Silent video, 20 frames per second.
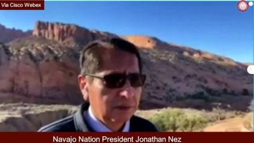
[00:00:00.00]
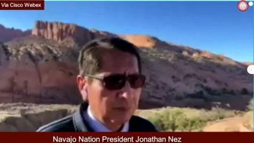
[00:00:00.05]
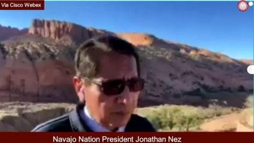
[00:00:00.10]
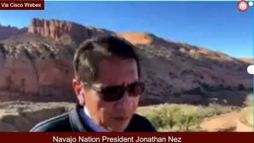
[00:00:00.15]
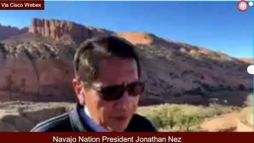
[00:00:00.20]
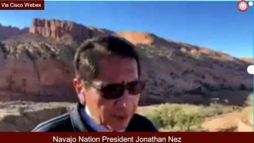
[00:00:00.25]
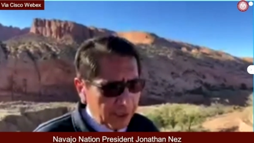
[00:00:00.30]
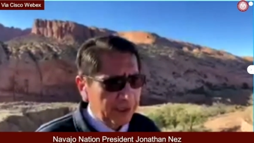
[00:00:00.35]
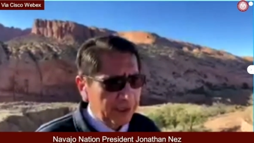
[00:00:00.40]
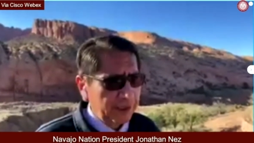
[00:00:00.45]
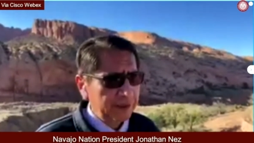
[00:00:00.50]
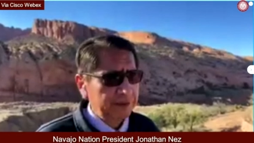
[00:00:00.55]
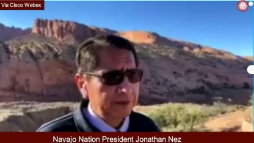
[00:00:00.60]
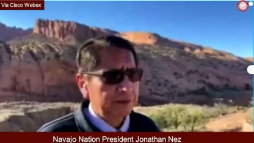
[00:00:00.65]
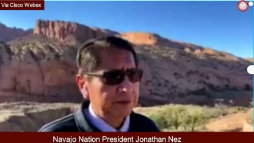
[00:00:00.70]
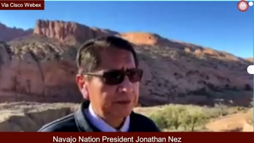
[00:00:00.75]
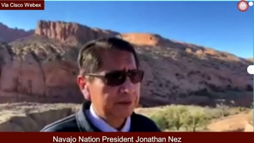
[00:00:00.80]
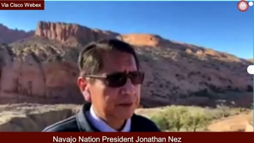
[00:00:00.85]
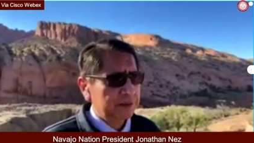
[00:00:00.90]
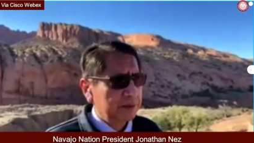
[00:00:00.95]
The
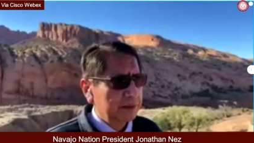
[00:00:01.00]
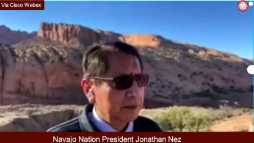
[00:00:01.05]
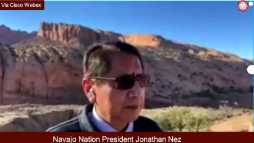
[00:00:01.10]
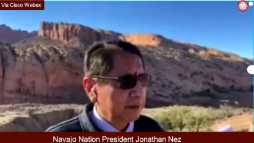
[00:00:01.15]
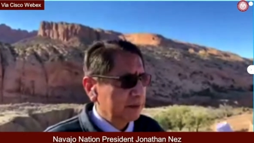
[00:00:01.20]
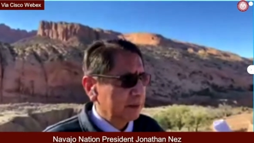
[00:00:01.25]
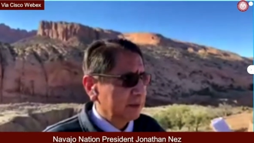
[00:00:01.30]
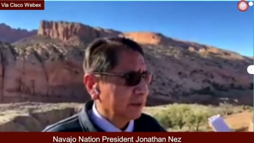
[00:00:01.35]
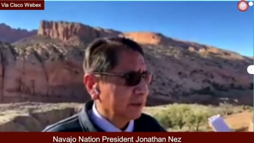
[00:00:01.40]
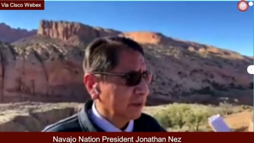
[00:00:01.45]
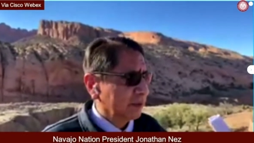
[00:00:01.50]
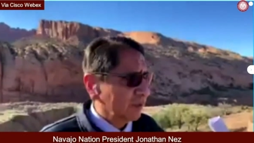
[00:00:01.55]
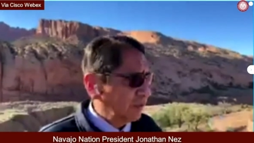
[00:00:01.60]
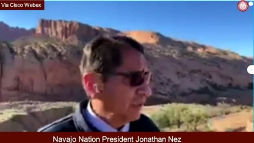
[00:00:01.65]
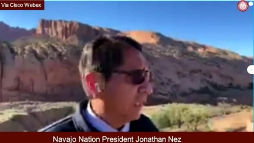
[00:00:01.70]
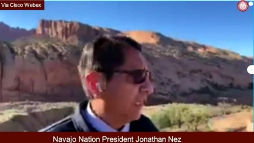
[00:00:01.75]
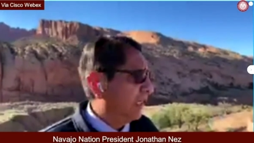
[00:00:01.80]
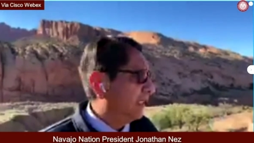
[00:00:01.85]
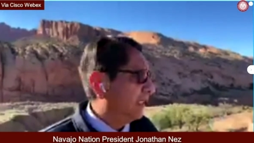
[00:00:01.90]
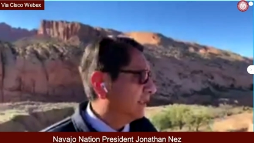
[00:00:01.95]
prayers, the
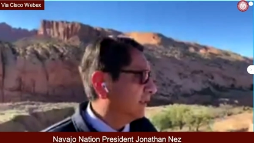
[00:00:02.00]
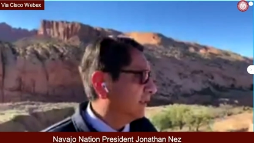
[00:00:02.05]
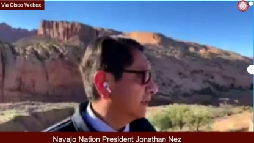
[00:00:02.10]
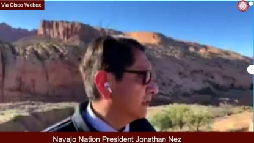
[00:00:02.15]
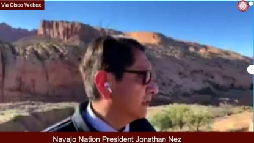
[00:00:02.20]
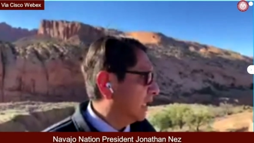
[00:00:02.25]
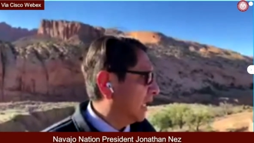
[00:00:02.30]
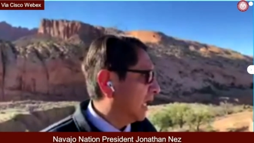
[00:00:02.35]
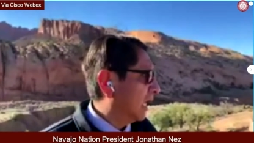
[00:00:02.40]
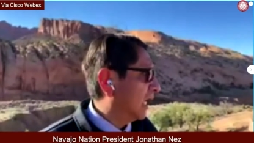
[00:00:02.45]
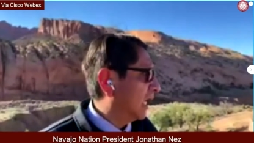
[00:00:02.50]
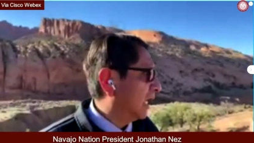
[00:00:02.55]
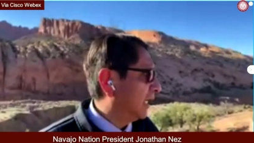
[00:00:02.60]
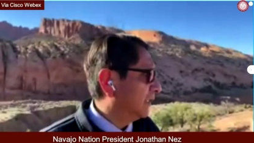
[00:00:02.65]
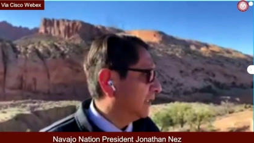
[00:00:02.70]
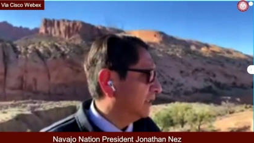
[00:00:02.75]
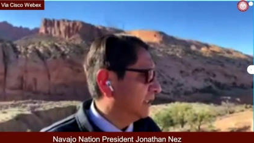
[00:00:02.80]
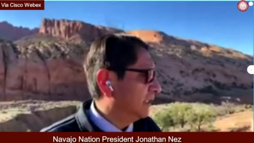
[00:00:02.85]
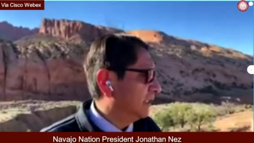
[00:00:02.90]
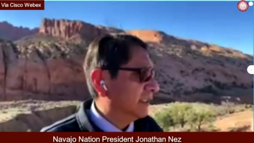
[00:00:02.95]
Creator,
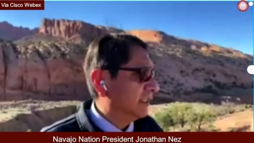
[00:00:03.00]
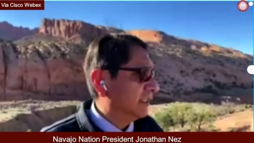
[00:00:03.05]
God,